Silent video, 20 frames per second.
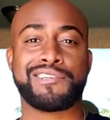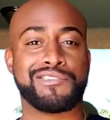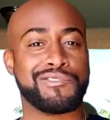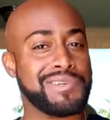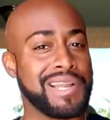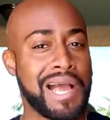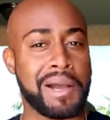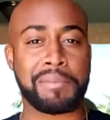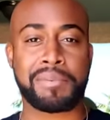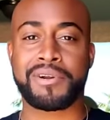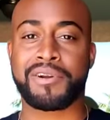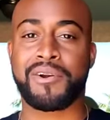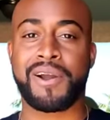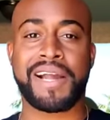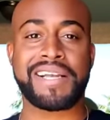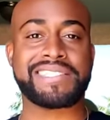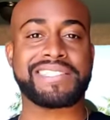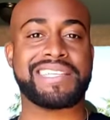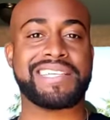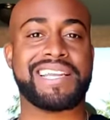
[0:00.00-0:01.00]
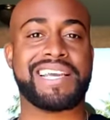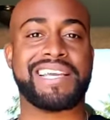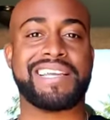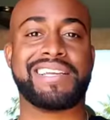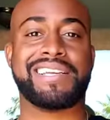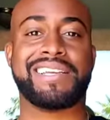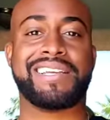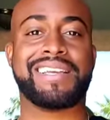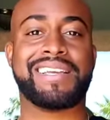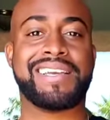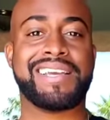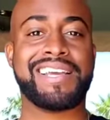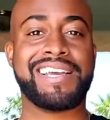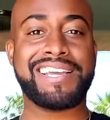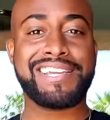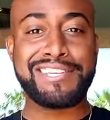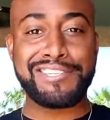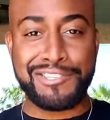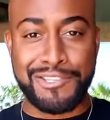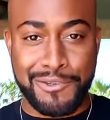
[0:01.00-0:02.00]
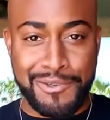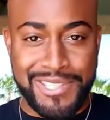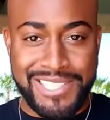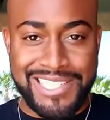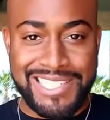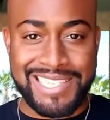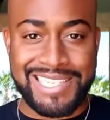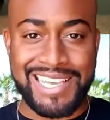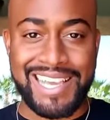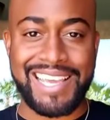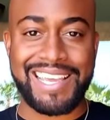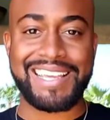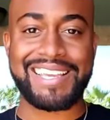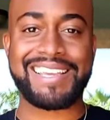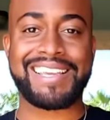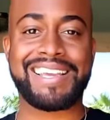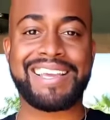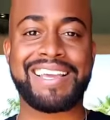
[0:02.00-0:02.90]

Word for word: Do not procrastinate. Do it today